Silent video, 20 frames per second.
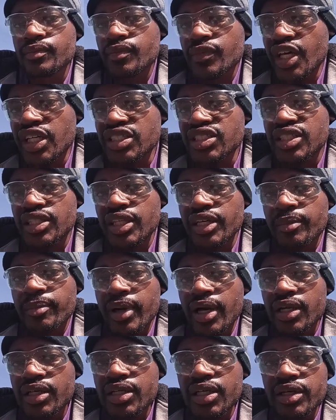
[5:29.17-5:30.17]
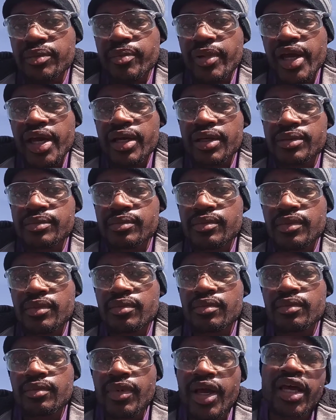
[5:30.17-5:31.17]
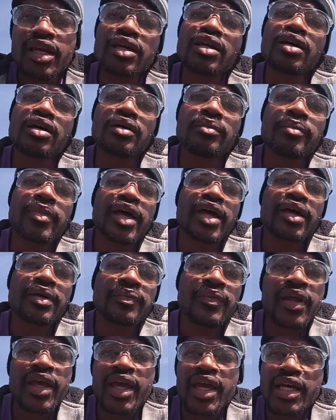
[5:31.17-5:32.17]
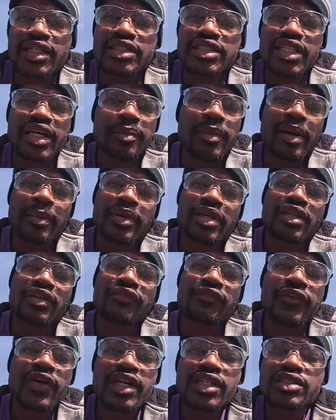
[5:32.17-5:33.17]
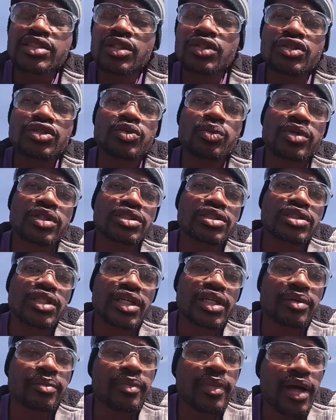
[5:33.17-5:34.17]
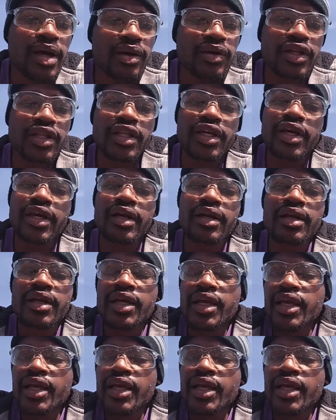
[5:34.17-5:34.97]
That's the thing about a good man. And a good man, as I said, might be in the friend zone. You want to take him out of there